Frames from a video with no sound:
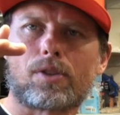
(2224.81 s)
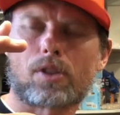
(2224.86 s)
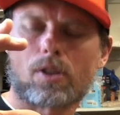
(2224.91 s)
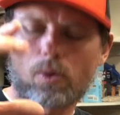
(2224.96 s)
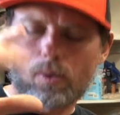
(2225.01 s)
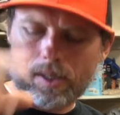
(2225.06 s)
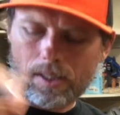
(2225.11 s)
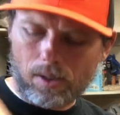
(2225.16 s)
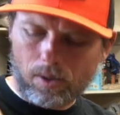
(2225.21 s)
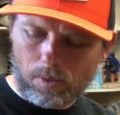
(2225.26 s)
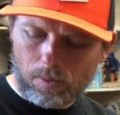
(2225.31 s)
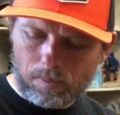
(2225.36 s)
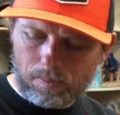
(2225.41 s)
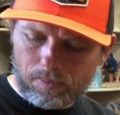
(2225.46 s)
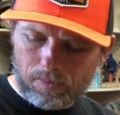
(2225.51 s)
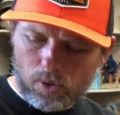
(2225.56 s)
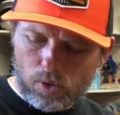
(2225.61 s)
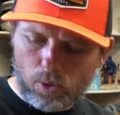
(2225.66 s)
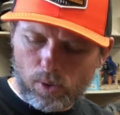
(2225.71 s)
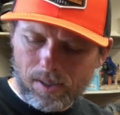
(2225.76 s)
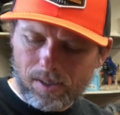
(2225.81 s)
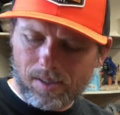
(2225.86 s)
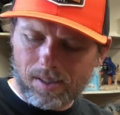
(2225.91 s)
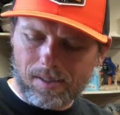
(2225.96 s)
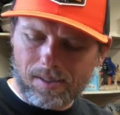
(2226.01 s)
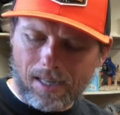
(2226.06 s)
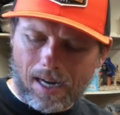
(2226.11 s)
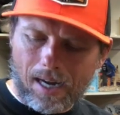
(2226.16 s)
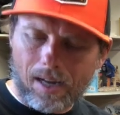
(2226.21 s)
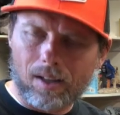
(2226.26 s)
So when you twist
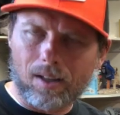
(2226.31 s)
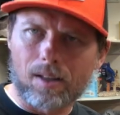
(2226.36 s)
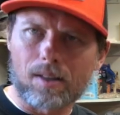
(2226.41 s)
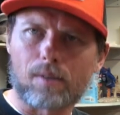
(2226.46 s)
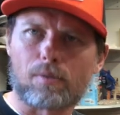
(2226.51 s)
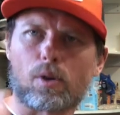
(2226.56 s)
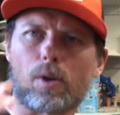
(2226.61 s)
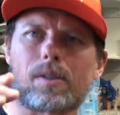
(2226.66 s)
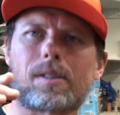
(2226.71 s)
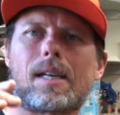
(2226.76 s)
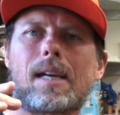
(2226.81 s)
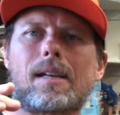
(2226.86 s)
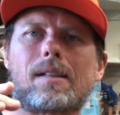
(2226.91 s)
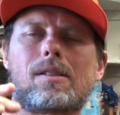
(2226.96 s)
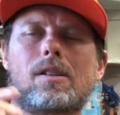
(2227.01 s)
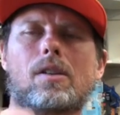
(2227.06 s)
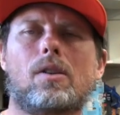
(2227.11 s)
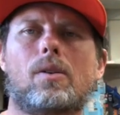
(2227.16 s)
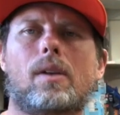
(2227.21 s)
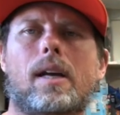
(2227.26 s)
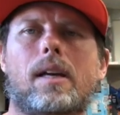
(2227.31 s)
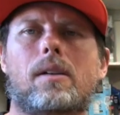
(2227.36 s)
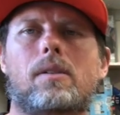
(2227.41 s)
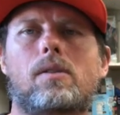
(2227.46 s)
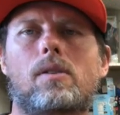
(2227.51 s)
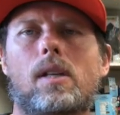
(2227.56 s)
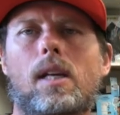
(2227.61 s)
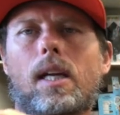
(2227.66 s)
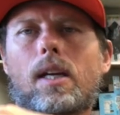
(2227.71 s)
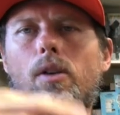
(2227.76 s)
a dial on the Vortex and you like
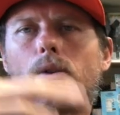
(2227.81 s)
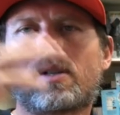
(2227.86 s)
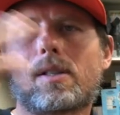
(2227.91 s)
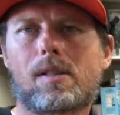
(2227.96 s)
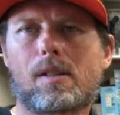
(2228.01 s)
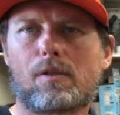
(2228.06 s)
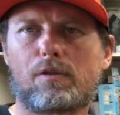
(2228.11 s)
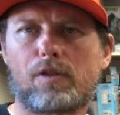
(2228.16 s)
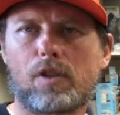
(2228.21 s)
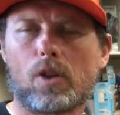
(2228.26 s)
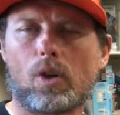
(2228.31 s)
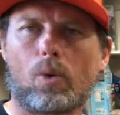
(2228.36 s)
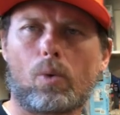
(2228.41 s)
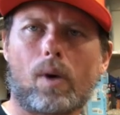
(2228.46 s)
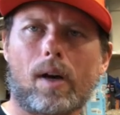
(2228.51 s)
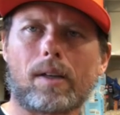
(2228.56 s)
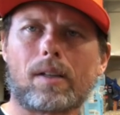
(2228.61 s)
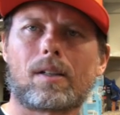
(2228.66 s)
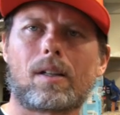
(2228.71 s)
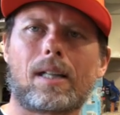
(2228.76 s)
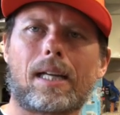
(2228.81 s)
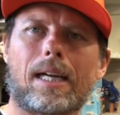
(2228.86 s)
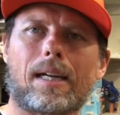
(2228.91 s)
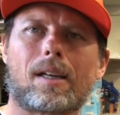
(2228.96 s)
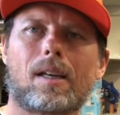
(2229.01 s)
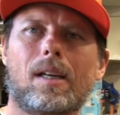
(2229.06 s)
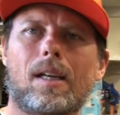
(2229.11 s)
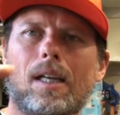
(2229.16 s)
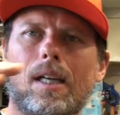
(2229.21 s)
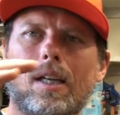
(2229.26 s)
increase the fuel one
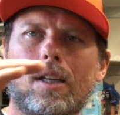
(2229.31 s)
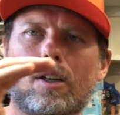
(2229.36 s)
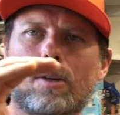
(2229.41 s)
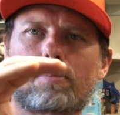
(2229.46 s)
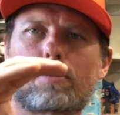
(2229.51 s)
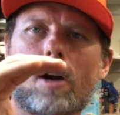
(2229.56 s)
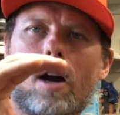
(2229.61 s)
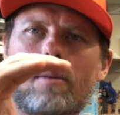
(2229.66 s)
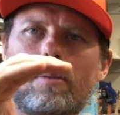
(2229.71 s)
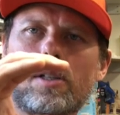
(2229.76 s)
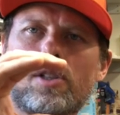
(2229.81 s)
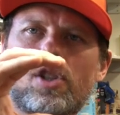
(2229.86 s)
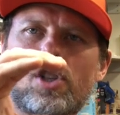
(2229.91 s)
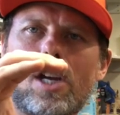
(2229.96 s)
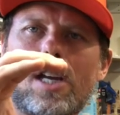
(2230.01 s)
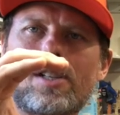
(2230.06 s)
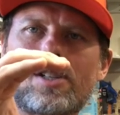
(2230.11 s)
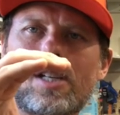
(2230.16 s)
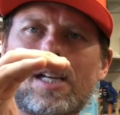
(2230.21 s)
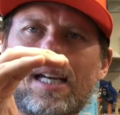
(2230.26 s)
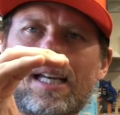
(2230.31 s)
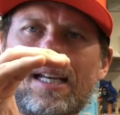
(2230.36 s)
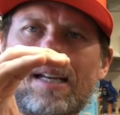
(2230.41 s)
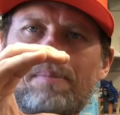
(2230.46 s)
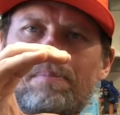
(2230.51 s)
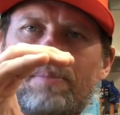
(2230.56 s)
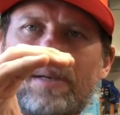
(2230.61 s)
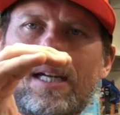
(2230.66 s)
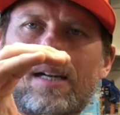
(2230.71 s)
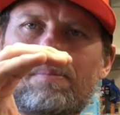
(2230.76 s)
click, you're probably changing in
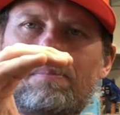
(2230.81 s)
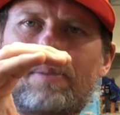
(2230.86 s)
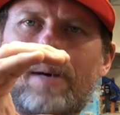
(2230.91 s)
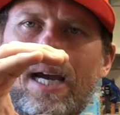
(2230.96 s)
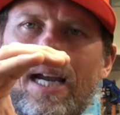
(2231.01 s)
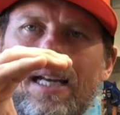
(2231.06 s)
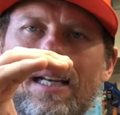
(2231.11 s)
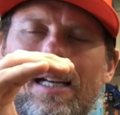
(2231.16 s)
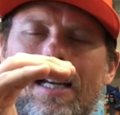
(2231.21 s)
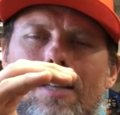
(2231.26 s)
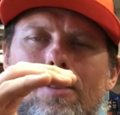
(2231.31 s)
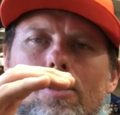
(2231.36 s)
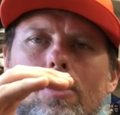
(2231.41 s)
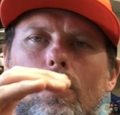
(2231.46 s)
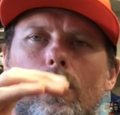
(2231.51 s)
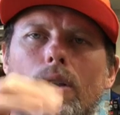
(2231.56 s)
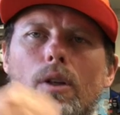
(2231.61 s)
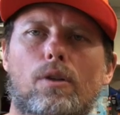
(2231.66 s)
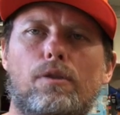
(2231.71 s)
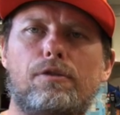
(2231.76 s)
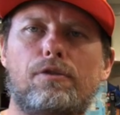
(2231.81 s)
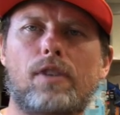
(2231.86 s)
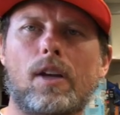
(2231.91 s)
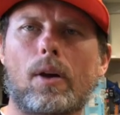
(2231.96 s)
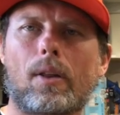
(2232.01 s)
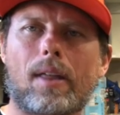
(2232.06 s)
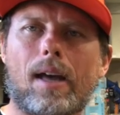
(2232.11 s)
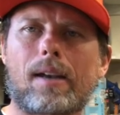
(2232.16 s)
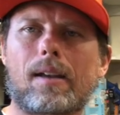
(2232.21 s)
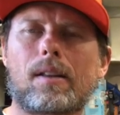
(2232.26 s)
a big bite. And so you'll
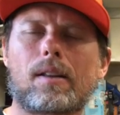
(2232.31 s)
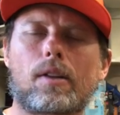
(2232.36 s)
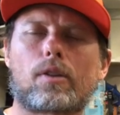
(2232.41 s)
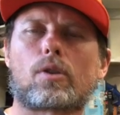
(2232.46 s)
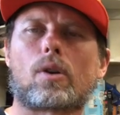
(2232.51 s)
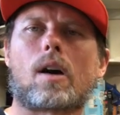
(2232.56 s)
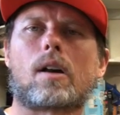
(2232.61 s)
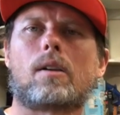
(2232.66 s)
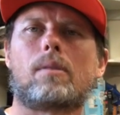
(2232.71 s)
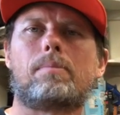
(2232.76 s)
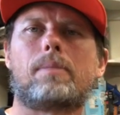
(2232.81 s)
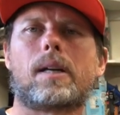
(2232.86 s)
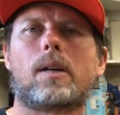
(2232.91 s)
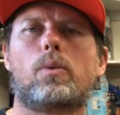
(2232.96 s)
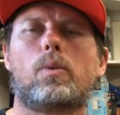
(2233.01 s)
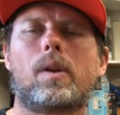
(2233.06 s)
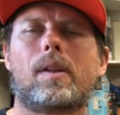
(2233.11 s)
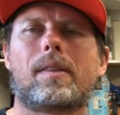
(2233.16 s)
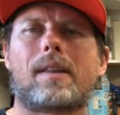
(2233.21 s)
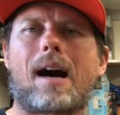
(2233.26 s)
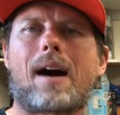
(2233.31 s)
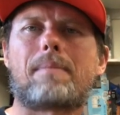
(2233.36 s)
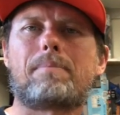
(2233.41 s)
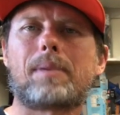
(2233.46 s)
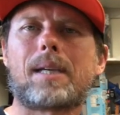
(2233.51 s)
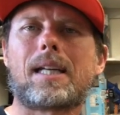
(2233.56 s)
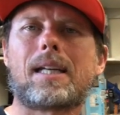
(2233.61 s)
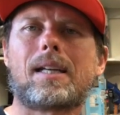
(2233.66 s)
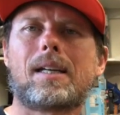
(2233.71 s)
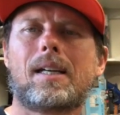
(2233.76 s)
feel that in the throttle, but it will not
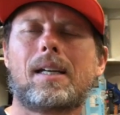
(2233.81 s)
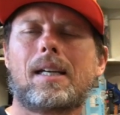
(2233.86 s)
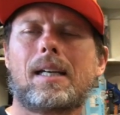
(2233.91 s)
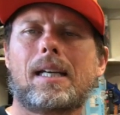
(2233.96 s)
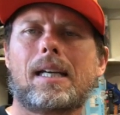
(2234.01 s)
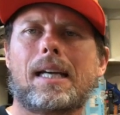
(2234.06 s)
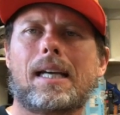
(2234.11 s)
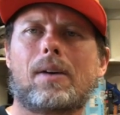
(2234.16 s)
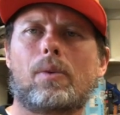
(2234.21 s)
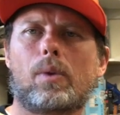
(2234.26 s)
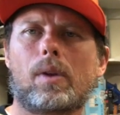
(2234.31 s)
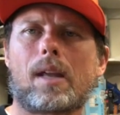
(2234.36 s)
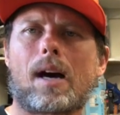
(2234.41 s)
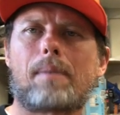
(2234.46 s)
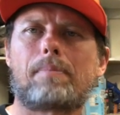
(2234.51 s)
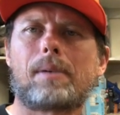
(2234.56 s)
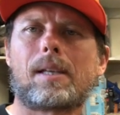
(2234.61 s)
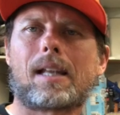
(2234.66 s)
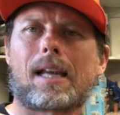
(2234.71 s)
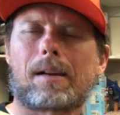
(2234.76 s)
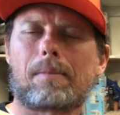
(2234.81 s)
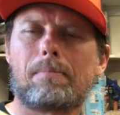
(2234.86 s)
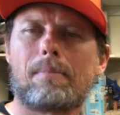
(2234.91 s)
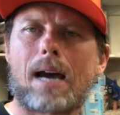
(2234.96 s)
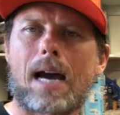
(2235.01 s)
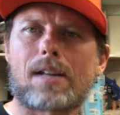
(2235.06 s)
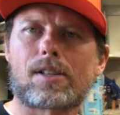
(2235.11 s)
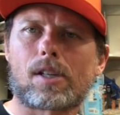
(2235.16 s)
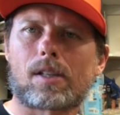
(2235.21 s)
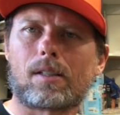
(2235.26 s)
be, it will not be like
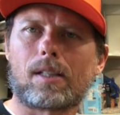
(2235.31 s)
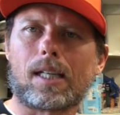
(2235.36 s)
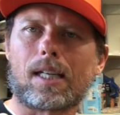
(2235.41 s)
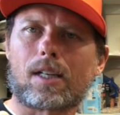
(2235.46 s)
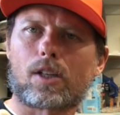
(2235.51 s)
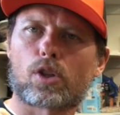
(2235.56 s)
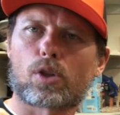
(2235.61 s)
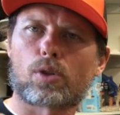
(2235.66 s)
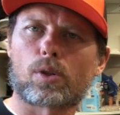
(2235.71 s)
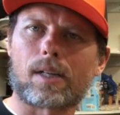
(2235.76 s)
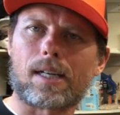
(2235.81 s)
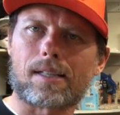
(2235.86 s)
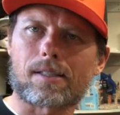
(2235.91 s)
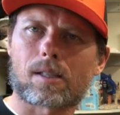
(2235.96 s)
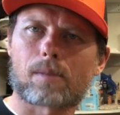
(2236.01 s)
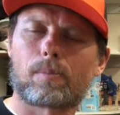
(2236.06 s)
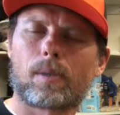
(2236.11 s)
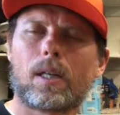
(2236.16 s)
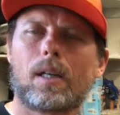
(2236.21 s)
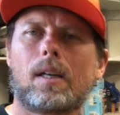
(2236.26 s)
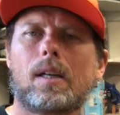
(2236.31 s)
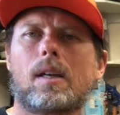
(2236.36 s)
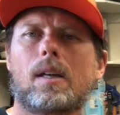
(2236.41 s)
magically crisp.